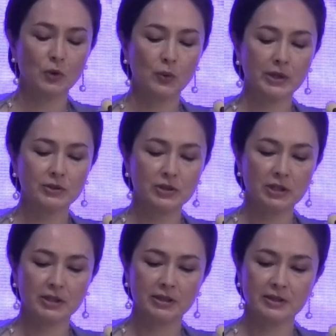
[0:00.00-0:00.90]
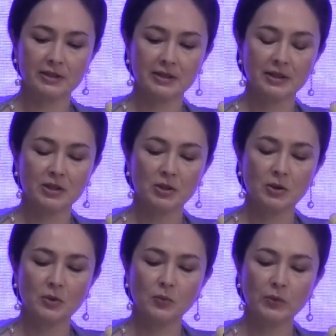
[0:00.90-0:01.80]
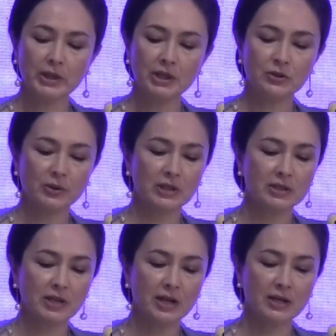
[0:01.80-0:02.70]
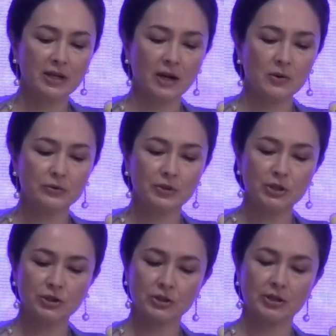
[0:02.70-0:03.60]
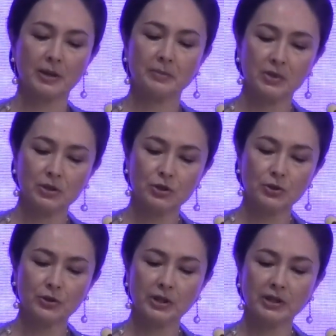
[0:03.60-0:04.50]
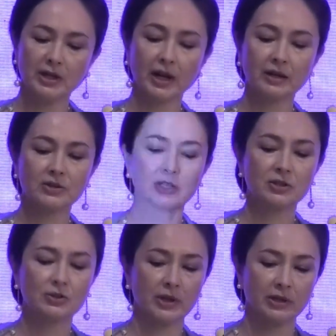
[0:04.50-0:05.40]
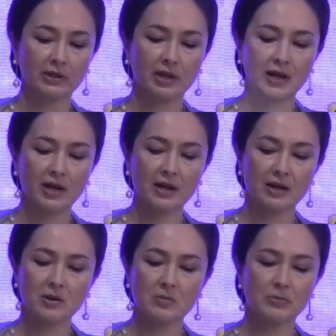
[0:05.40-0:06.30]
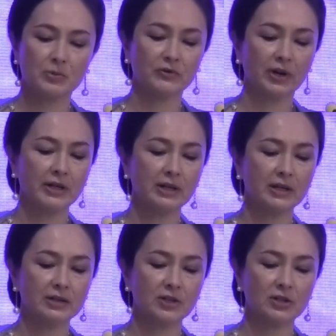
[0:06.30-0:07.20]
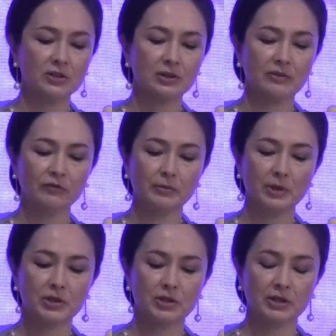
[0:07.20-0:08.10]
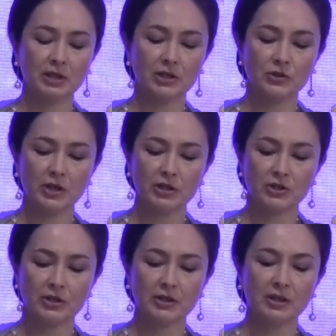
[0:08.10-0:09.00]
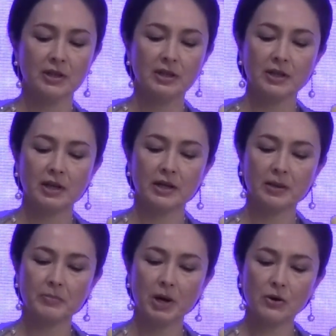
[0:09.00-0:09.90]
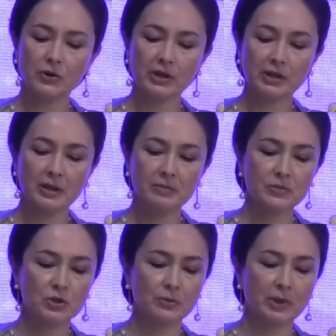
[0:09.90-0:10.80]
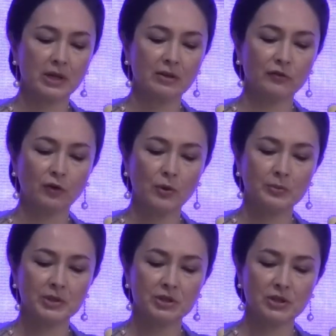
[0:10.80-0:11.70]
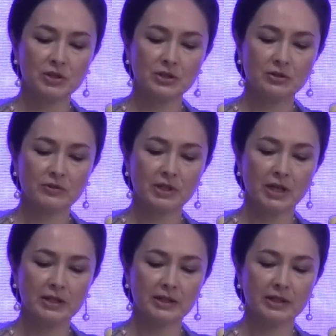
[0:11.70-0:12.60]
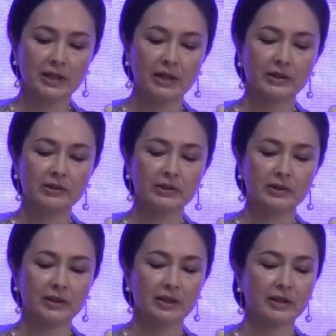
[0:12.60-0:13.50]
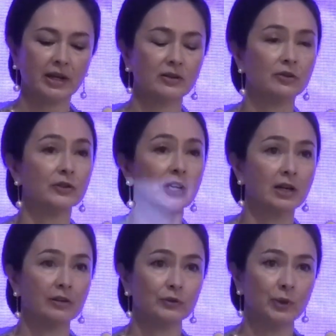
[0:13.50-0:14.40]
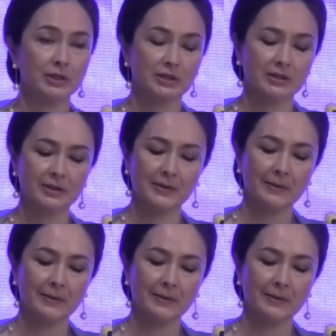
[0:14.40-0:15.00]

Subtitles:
nowhere to turn. We need to extend our reach to them, ensuring their access to healthcare, providing essential information and education, and empowering them to make informed decisions regarding their health and that of their loved ones.